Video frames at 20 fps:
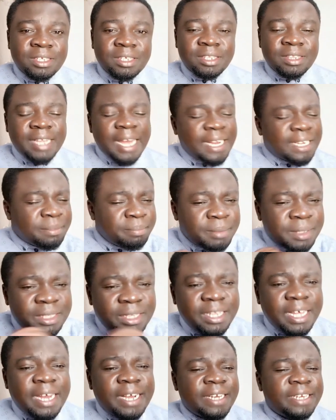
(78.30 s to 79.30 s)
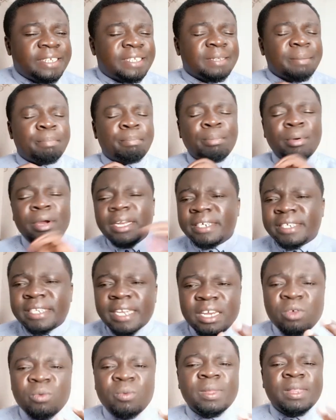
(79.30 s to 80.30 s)
That means they are
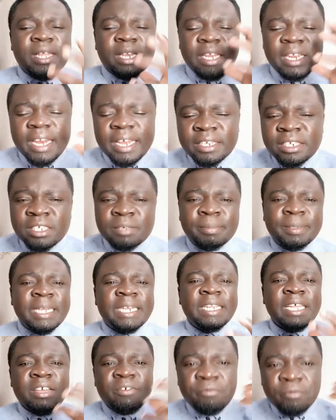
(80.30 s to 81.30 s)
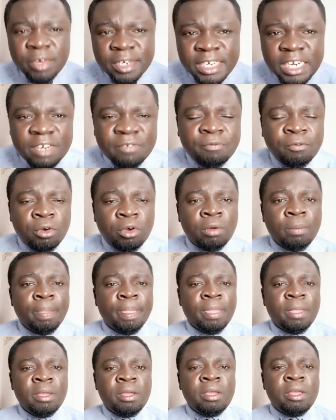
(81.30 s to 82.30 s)
disappointed with the leadership that they voted
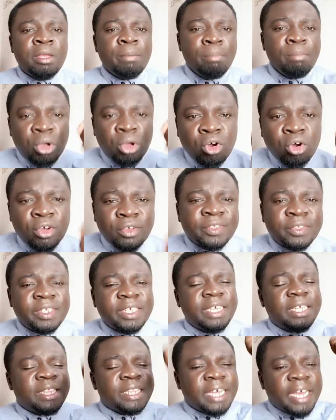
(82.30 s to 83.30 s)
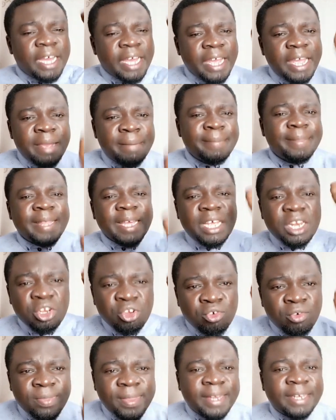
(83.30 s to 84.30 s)
for, because in their aim they
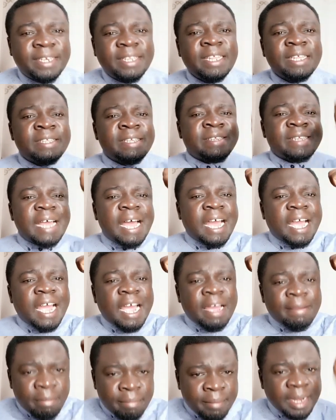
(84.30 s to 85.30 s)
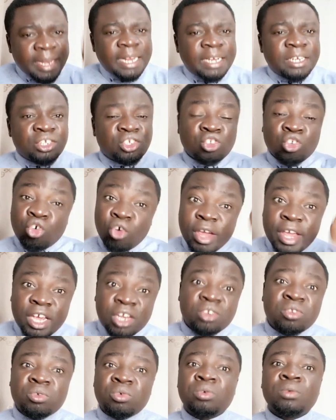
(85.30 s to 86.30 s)
knew that this is a government that is
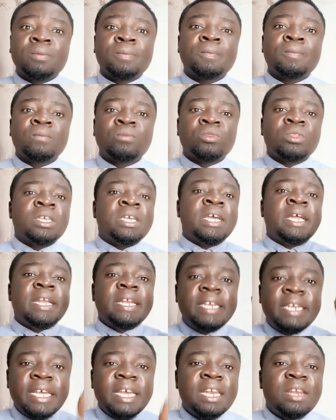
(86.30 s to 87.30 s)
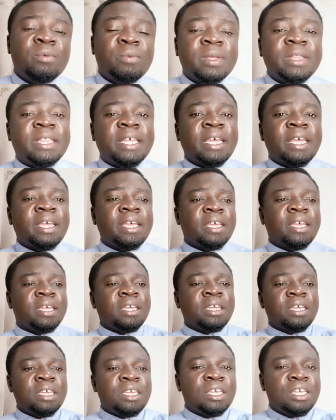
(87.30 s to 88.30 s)
going to deal with the
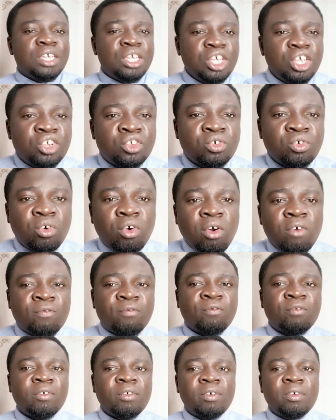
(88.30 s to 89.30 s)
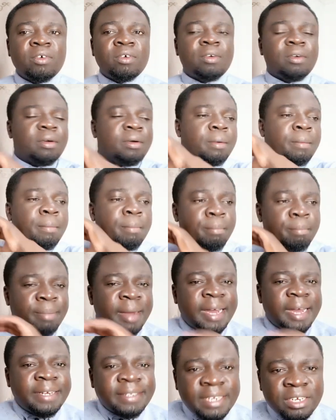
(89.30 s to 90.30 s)
issue of
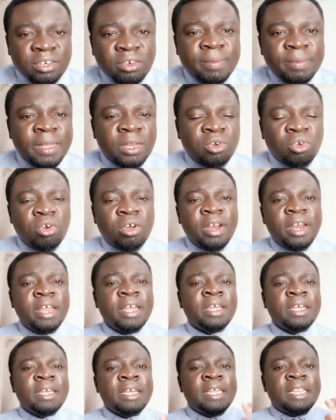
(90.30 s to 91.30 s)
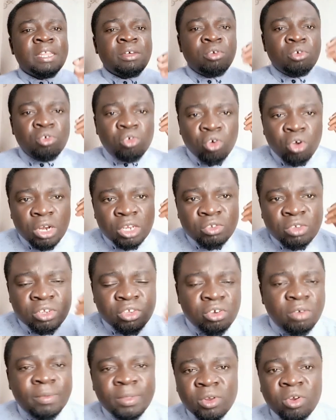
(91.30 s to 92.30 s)
bad state of the road. They will do
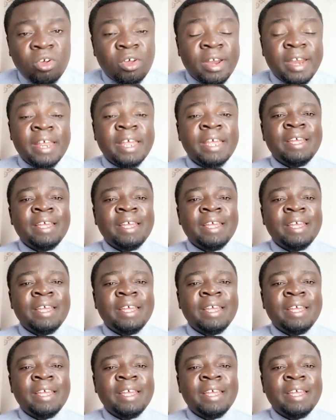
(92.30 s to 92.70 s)
construction of the road.